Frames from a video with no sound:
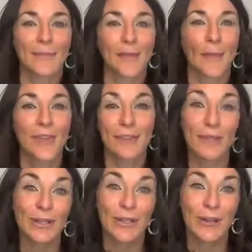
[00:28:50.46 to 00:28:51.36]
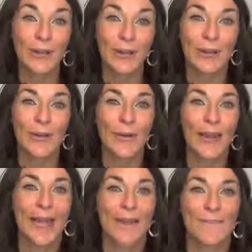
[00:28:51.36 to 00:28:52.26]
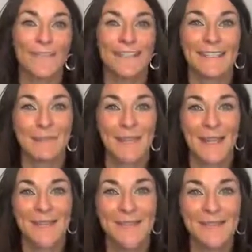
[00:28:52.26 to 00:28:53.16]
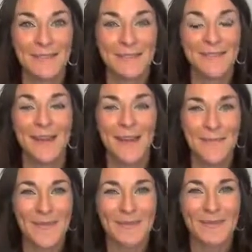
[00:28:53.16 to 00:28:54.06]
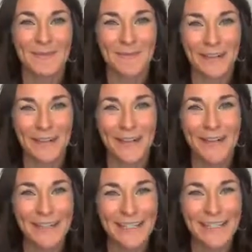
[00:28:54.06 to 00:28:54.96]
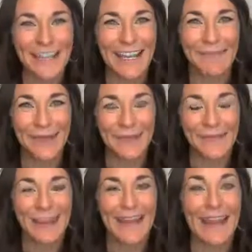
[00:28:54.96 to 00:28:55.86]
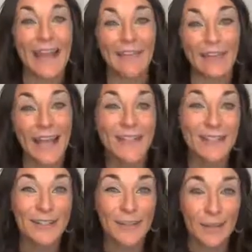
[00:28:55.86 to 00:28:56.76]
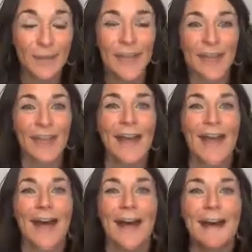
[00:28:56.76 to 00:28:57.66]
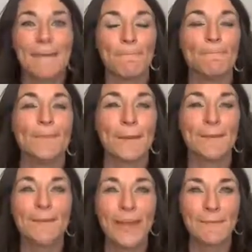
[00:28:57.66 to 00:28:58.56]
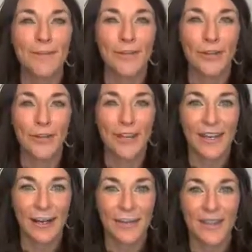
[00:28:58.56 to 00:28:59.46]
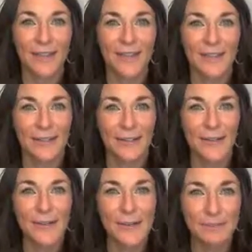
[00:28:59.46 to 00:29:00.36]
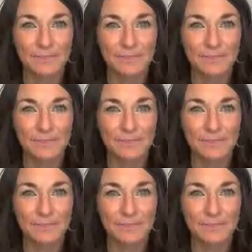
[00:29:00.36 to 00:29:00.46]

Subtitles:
what's working for you. If this is something that's new to you, I hope this has been encouraging and motivating. If you're catching the replay, let me know you're here. We'd love to hear from you.